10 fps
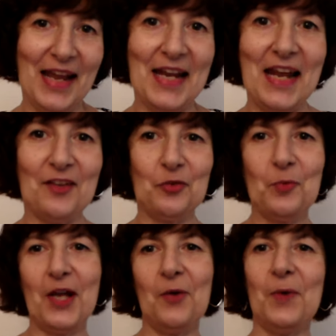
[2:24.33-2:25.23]
And that's
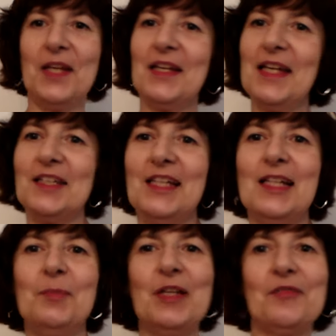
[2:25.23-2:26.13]
where we can get a
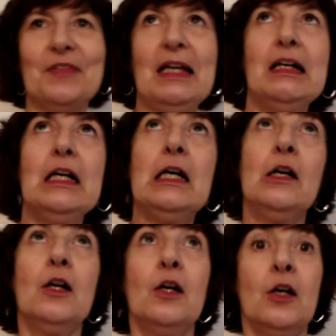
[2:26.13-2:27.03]
little bit of,
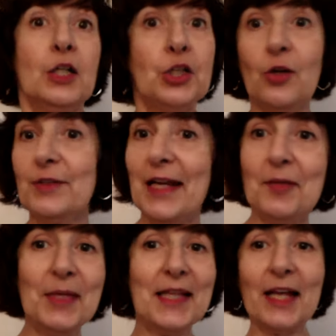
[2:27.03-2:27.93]
oh, don't
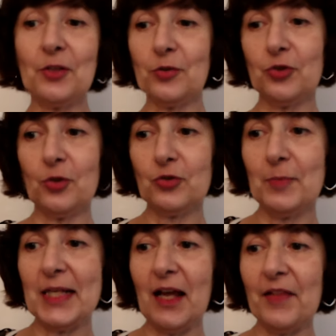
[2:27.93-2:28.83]
tell me that, don't talk to
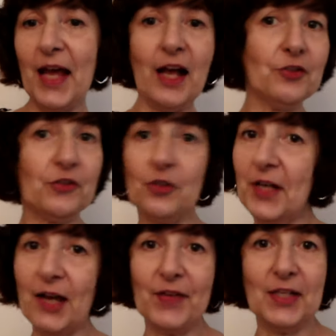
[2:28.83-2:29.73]
me like that, I just
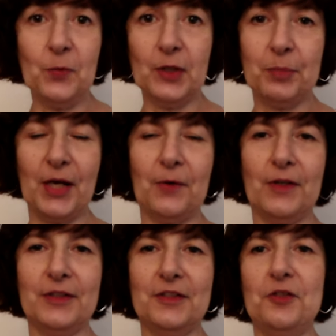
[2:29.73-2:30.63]
don't have any
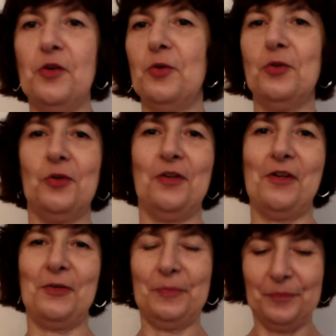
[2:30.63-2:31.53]
willpower. No, no, no,
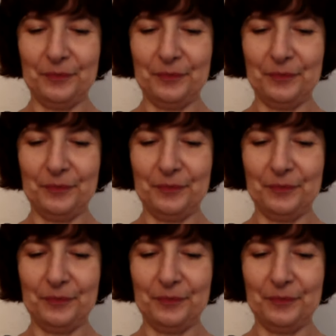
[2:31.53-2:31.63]
no,